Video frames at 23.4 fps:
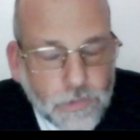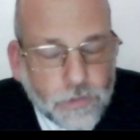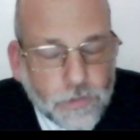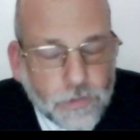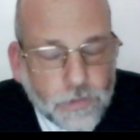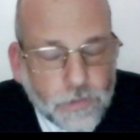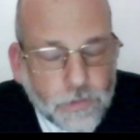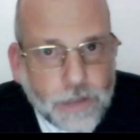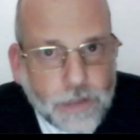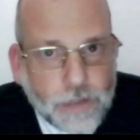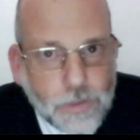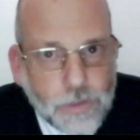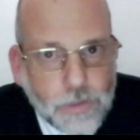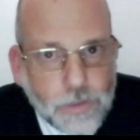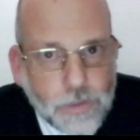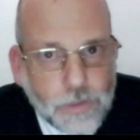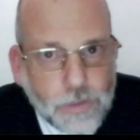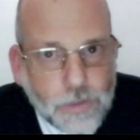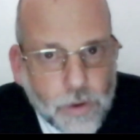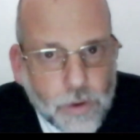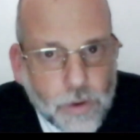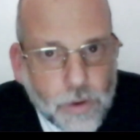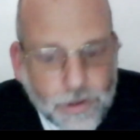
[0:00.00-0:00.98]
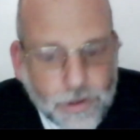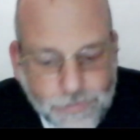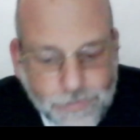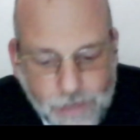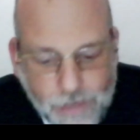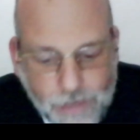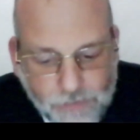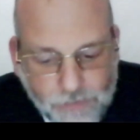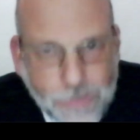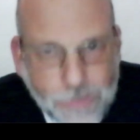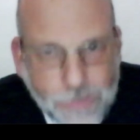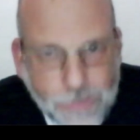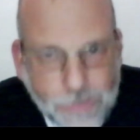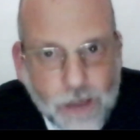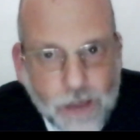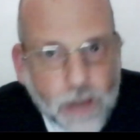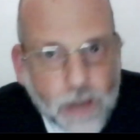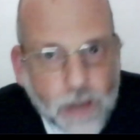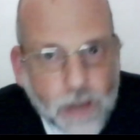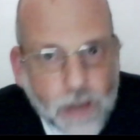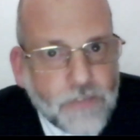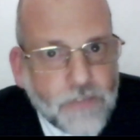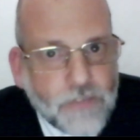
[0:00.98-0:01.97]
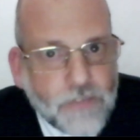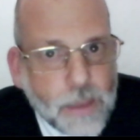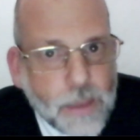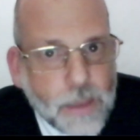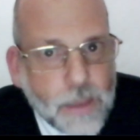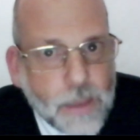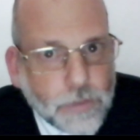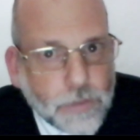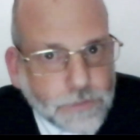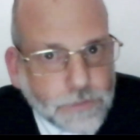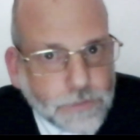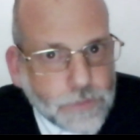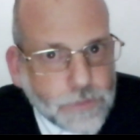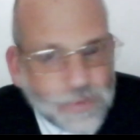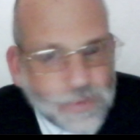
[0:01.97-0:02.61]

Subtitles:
Right? He was from the Pataki family.